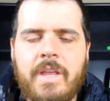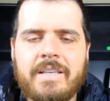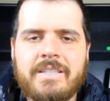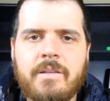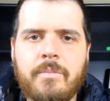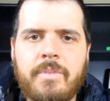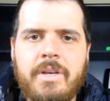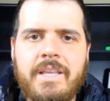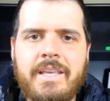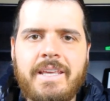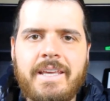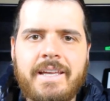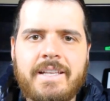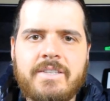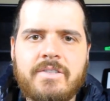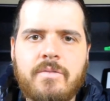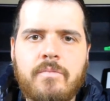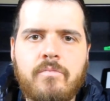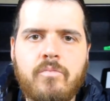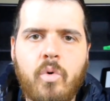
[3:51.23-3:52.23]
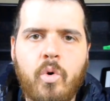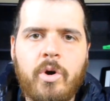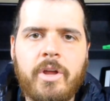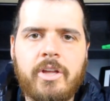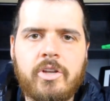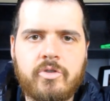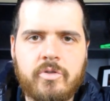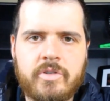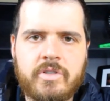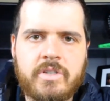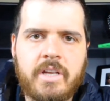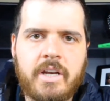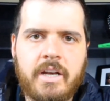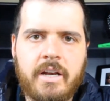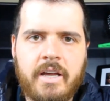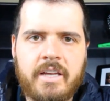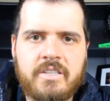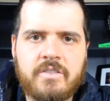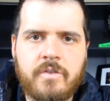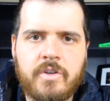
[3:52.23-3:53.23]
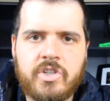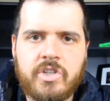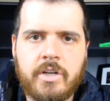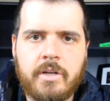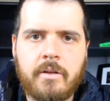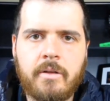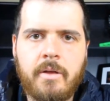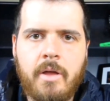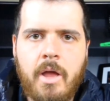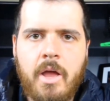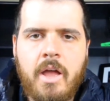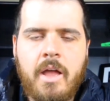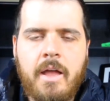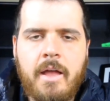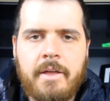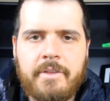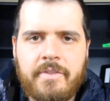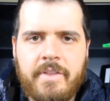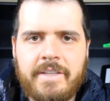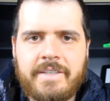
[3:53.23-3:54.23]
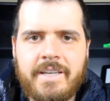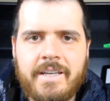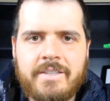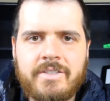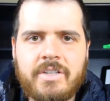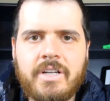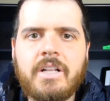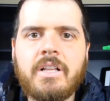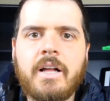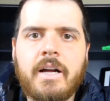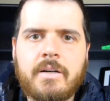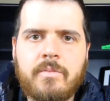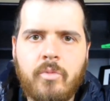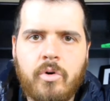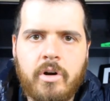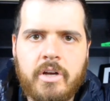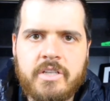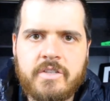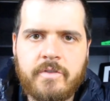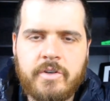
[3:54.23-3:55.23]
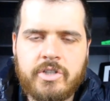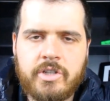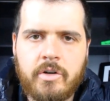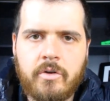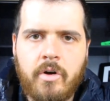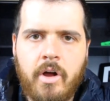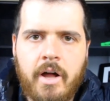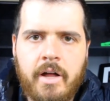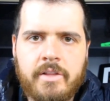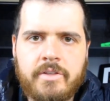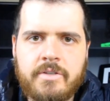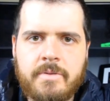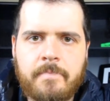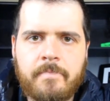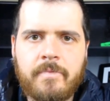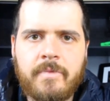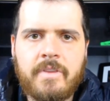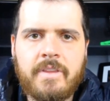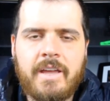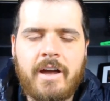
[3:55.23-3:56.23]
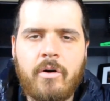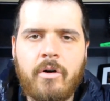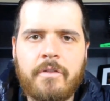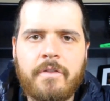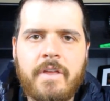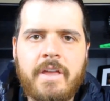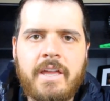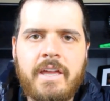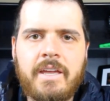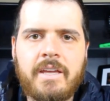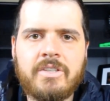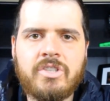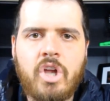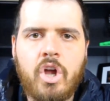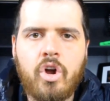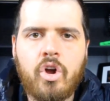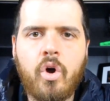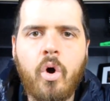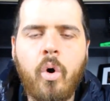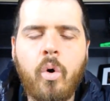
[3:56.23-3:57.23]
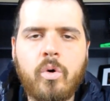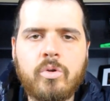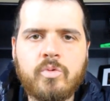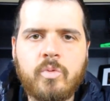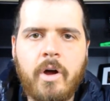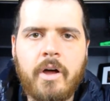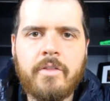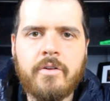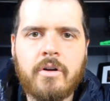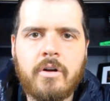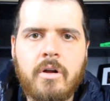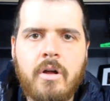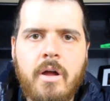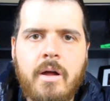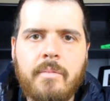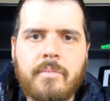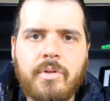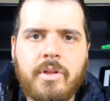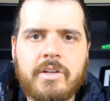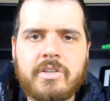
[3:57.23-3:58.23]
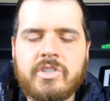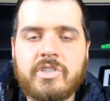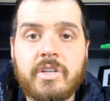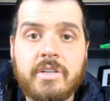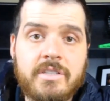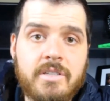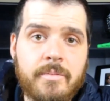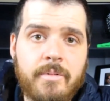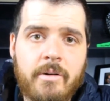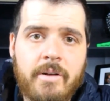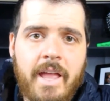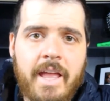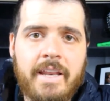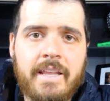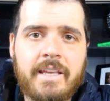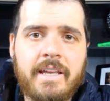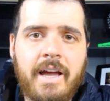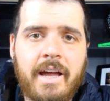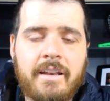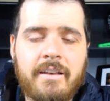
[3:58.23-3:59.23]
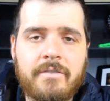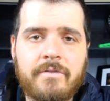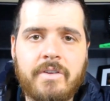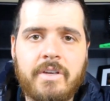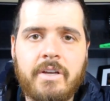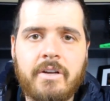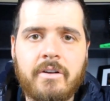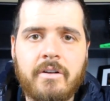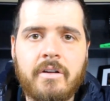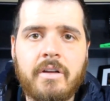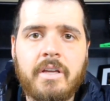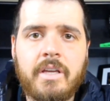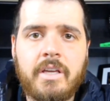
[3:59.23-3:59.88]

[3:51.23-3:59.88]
As somebody gets more interested in ice fishing, they tend to collect more ice fishing rods. Now, a thing is, cold weather plus just about any kind of gear